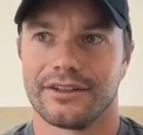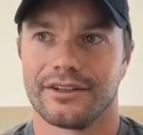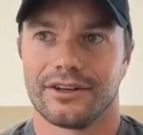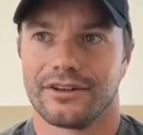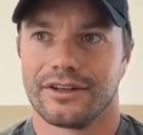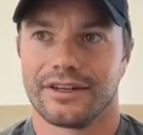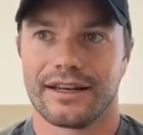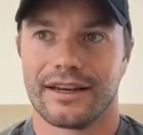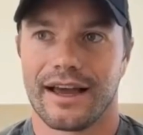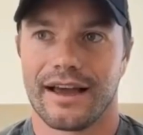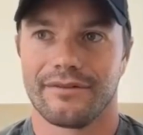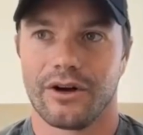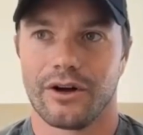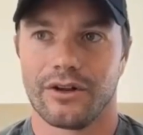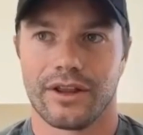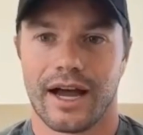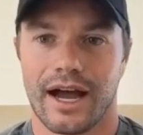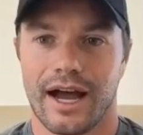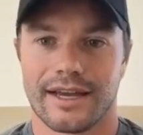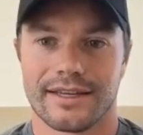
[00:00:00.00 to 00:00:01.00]
You don't need to have all
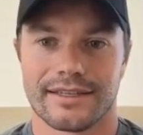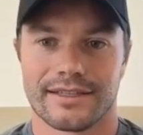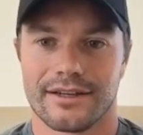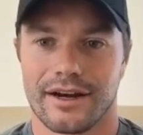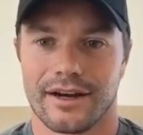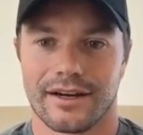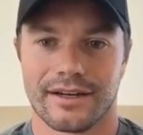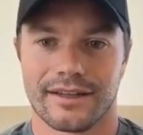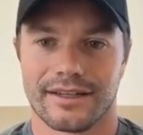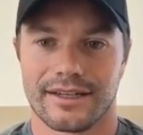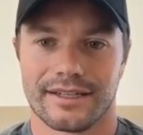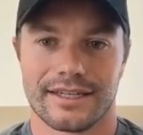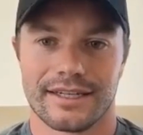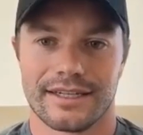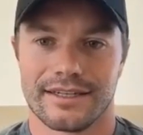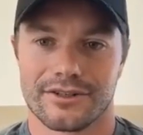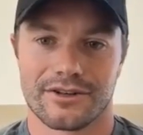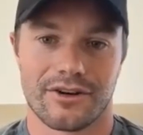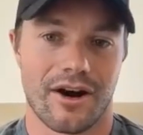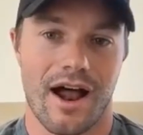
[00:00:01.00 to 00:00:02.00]
the I's dotted and the
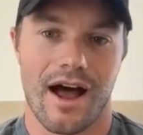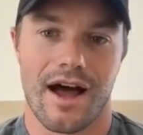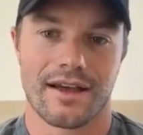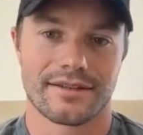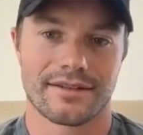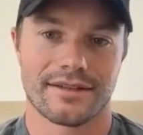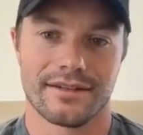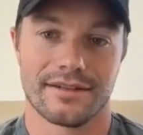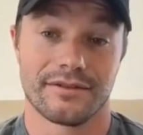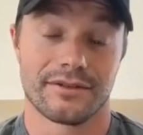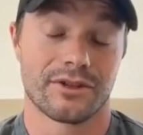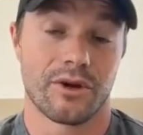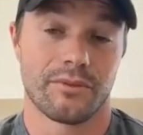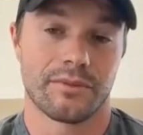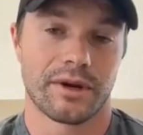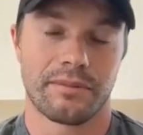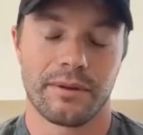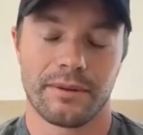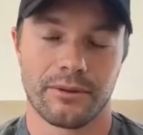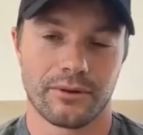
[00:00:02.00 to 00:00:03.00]
T's crossed. And so
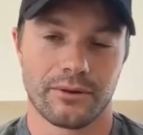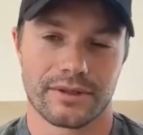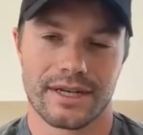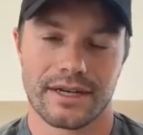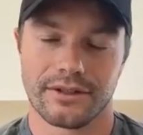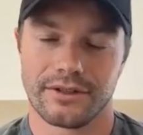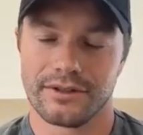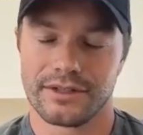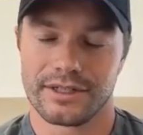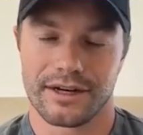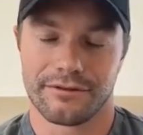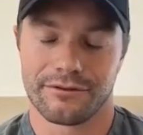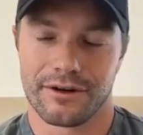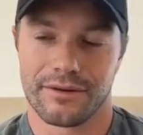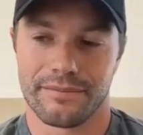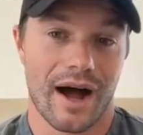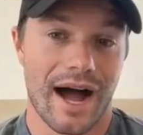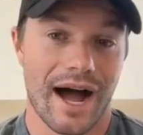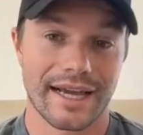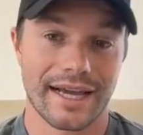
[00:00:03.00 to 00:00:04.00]
many people will tell you
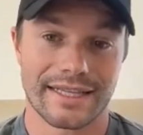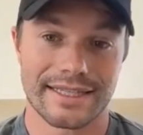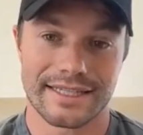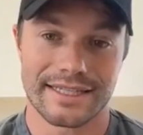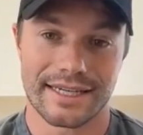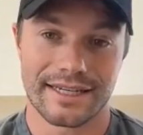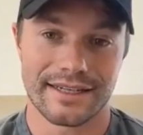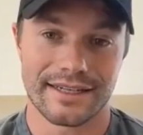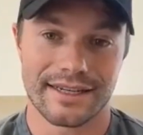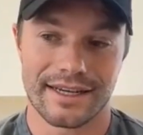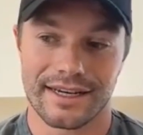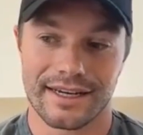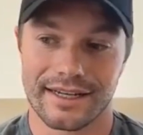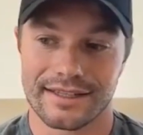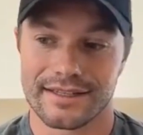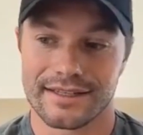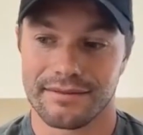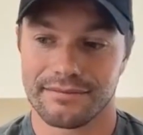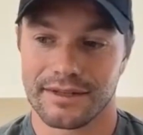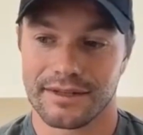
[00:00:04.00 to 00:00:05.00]
different. I didn't. And
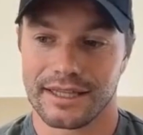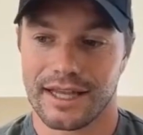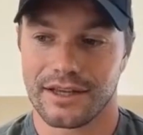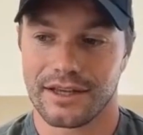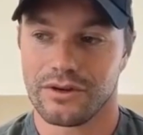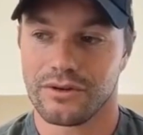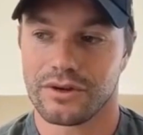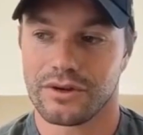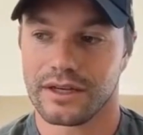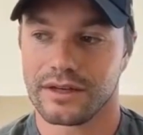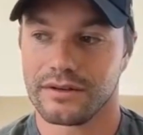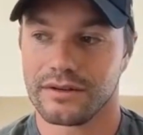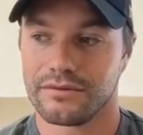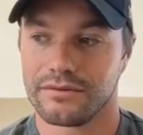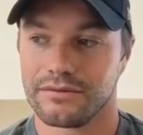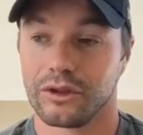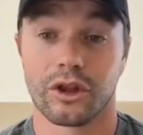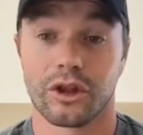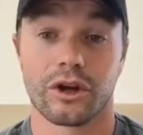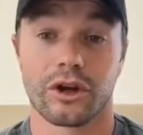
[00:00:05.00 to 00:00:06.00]
it's something that you can
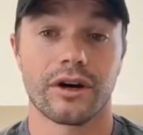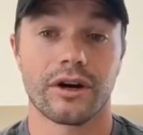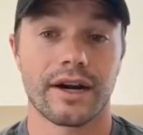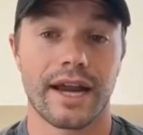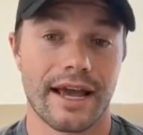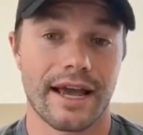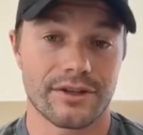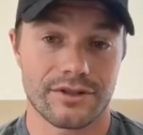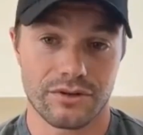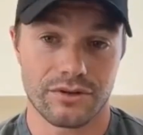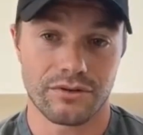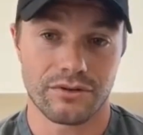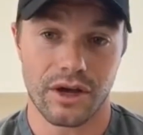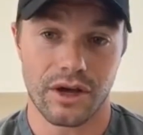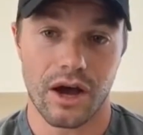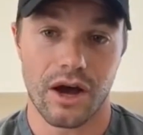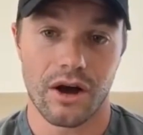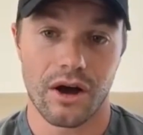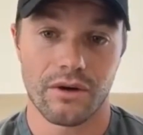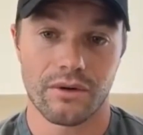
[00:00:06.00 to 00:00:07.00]
learn as you
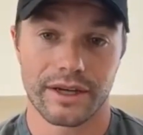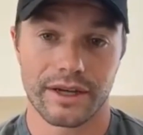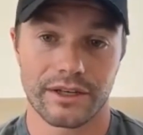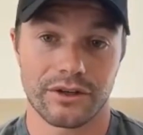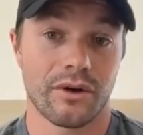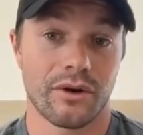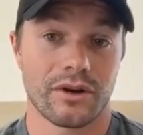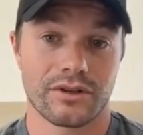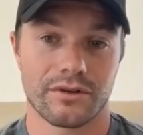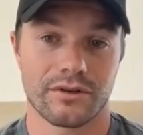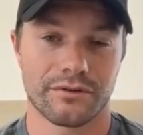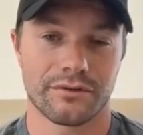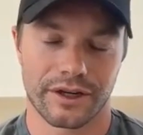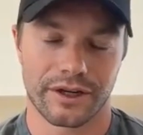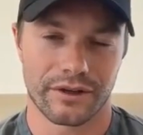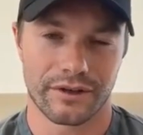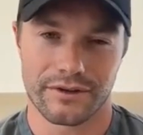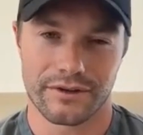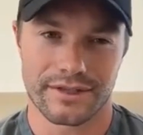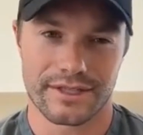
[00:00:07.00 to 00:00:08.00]
go. And you also
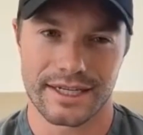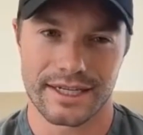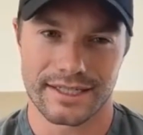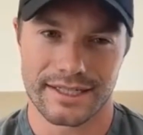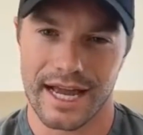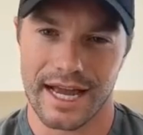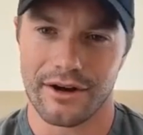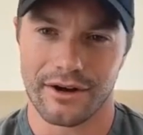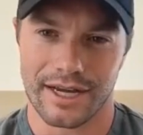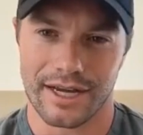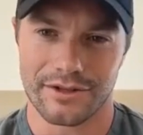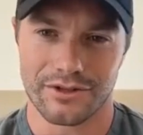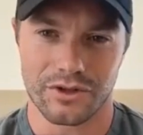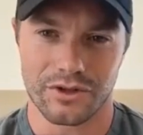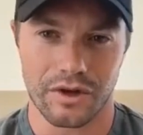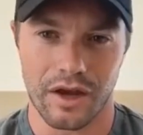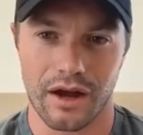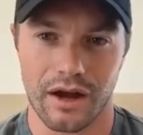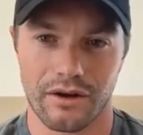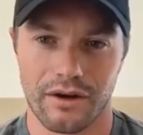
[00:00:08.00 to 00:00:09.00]
figure those things out as you
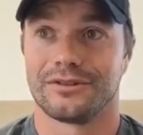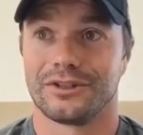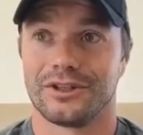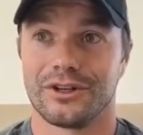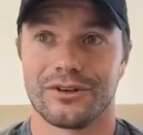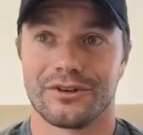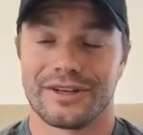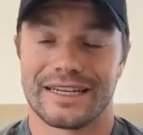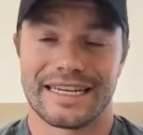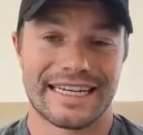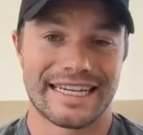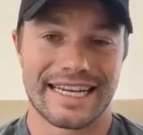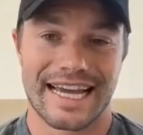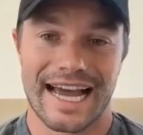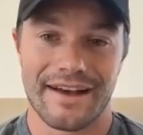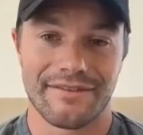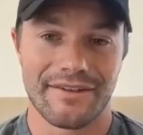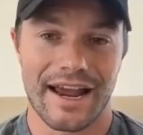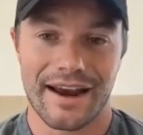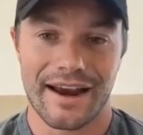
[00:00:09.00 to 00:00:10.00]
go. You don't need to
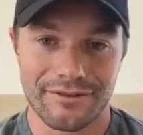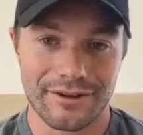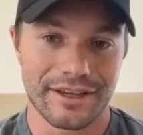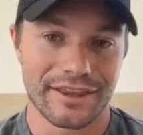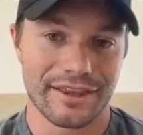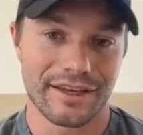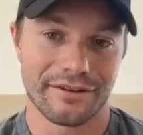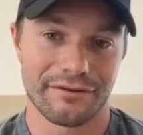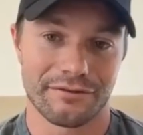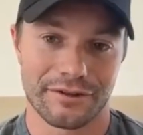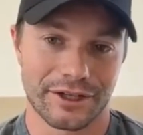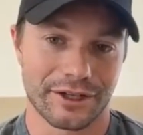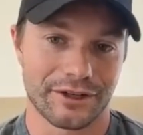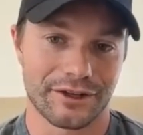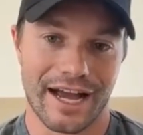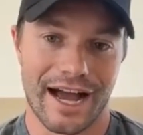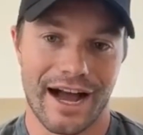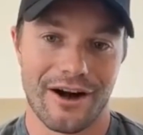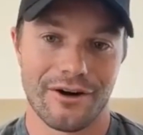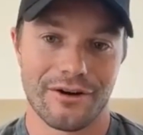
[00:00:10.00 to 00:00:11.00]
have everything figured
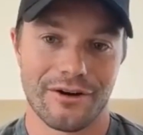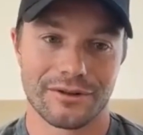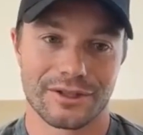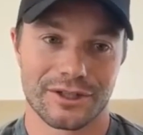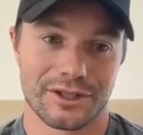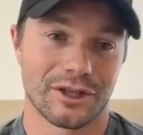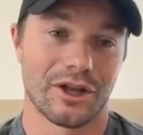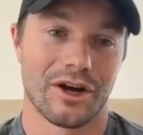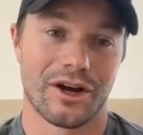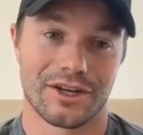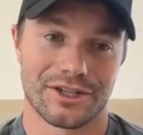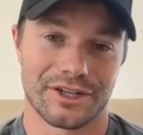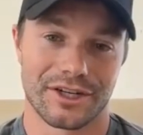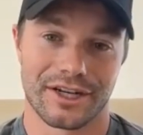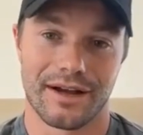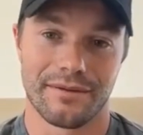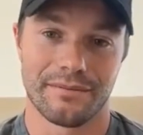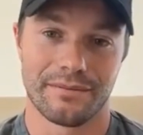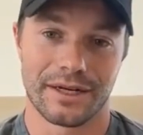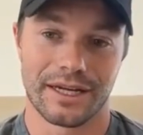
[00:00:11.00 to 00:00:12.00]
out to launch a
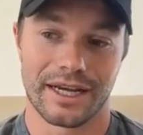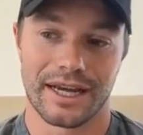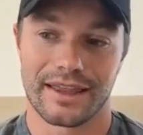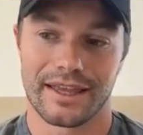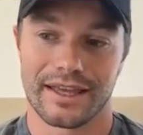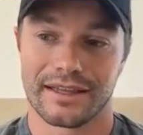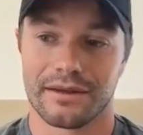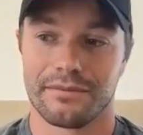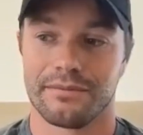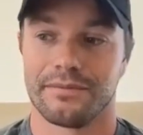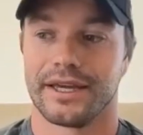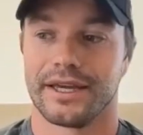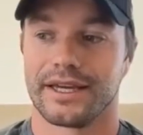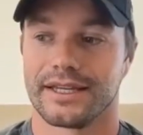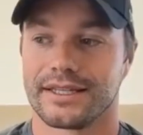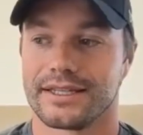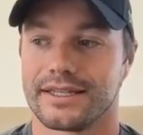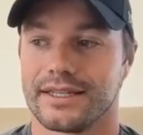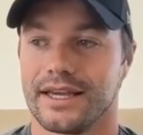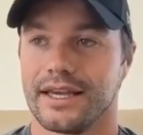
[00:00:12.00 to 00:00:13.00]
company. I think the
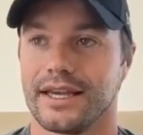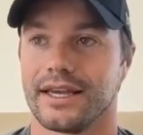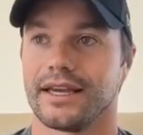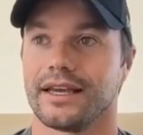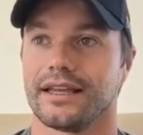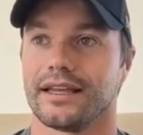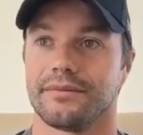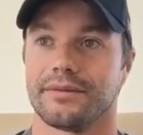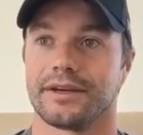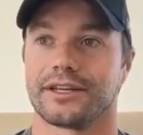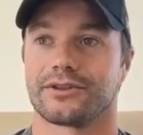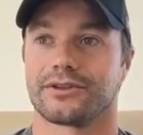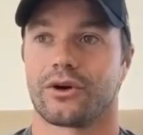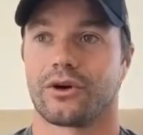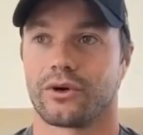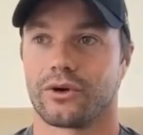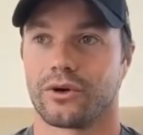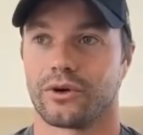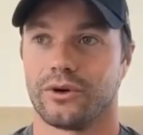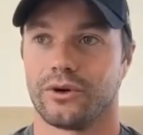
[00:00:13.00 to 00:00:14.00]
biggest thing and the biggest
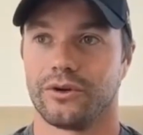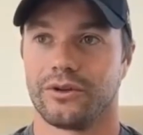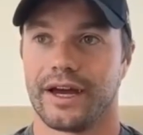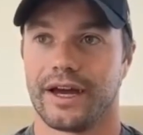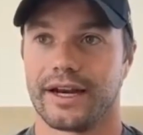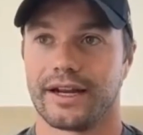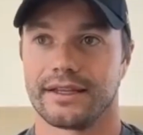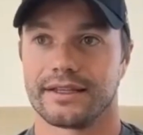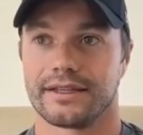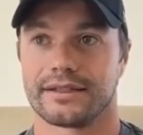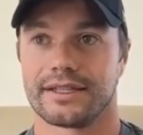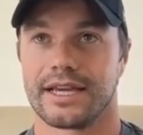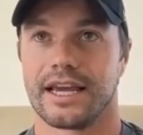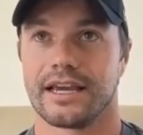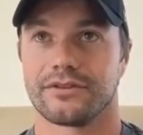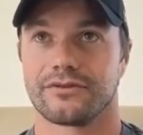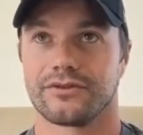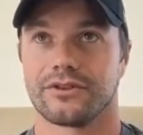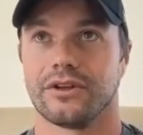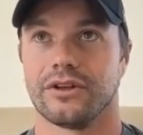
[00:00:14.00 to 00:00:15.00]
hurdle that it
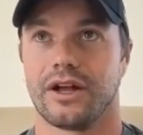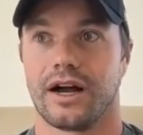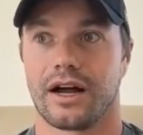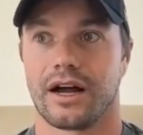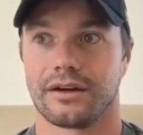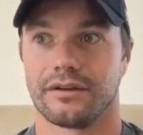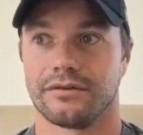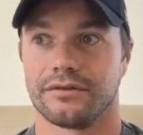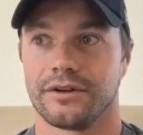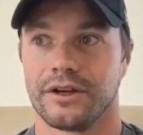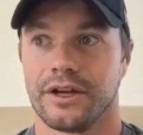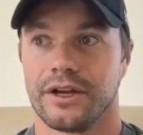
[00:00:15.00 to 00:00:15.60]
takes for a lot of